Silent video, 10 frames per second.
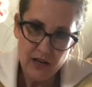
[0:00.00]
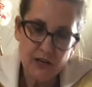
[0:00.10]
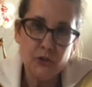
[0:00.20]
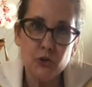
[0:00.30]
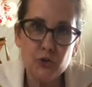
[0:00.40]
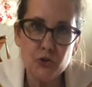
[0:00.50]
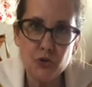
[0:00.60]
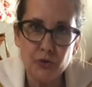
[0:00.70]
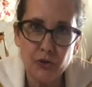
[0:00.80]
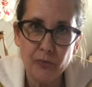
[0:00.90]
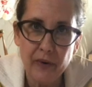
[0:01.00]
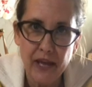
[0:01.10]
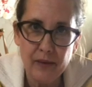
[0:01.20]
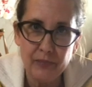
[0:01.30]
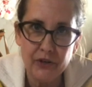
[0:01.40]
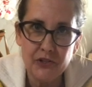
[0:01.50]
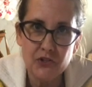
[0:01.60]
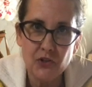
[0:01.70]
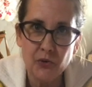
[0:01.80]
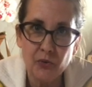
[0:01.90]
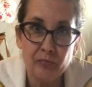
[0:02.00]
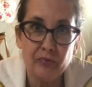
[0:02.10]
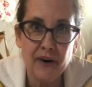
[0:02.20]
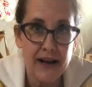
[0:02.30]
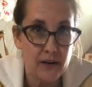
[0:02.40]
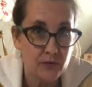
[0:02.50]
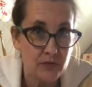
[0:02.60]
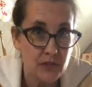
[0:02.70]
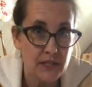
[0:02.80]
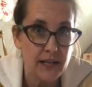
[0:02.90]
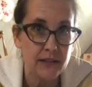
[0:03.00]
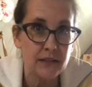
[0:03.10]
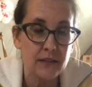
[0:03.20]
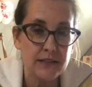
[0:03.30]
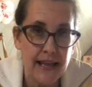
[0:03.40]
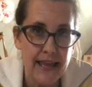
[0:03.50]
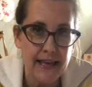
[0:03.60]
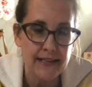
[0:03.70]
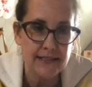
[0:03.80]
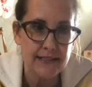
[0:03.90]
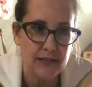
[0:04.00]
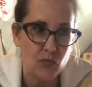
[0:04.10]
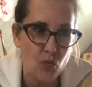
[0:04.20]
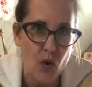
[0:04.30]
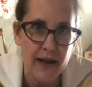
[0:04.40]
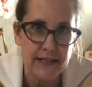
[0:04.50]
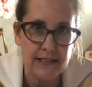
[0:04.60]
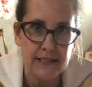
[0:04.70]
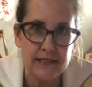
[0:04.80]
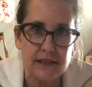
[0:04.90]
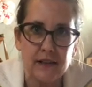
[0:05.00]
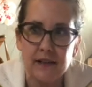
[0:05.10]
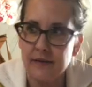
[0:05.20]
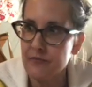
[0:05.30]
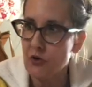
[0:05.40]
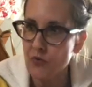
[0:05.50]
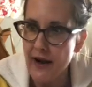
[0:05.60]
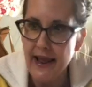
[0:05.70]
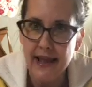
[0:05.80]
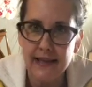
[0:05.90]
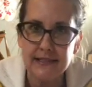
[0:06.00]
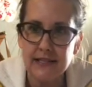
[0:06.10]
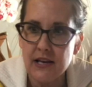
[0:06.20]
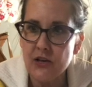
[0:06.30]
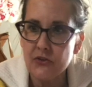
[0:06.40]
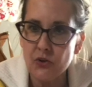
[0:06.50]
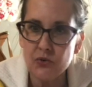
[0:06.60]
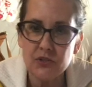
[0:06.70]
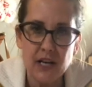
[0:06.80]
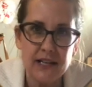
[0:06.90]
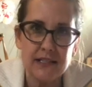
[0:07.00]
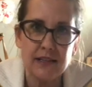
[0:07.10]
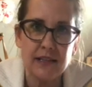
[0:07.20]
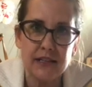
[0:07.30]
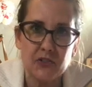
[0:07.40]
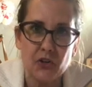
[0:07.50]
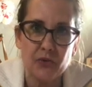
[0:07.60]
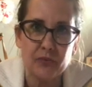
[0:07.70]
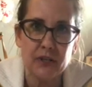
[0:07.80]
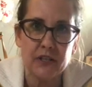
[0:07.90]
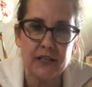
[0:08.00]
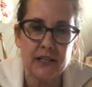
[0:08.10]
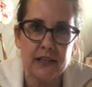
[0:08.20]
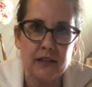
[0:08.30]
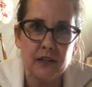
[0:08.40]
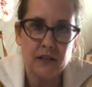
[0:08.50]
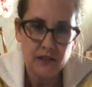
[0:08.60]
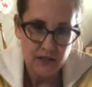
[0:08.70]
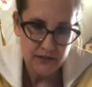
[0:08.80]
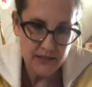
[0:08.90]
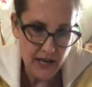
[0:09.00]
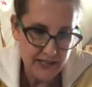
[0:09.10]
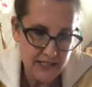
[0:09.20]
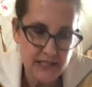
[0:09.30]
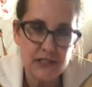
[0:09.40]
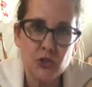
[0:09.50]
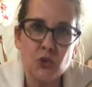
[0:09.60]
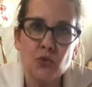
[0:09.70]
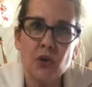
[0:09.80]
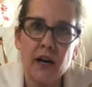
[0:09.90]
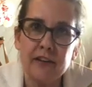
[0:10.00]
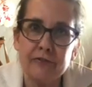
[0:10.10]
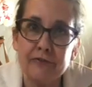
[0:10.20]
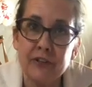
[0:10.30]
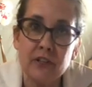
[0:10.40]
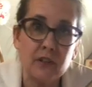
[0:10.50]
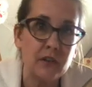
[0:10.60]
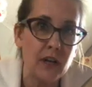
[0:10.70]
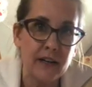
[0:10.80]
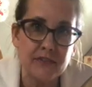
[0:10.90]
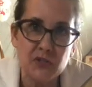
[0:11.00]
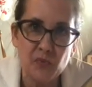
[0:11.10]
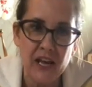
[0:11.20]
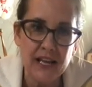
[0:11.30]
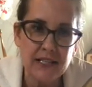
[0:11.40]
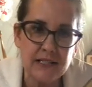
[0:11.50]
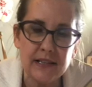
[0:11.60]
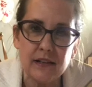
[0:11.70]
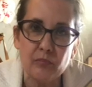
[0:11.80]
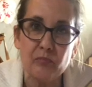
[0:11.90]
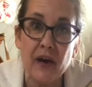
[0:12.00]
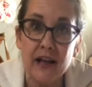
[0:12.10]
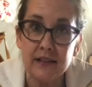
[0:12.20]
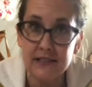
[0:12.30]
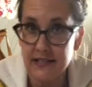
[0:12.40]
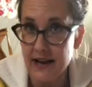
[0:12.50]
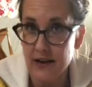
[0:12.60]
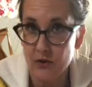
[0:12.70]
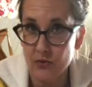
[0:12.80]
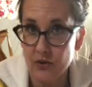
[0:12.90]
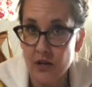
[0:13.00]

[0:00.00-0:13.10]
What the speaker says: Neutral paper, so browns and tans and whites, grays, those kinds of things are really nice to kind of fill a lot of space and then balance out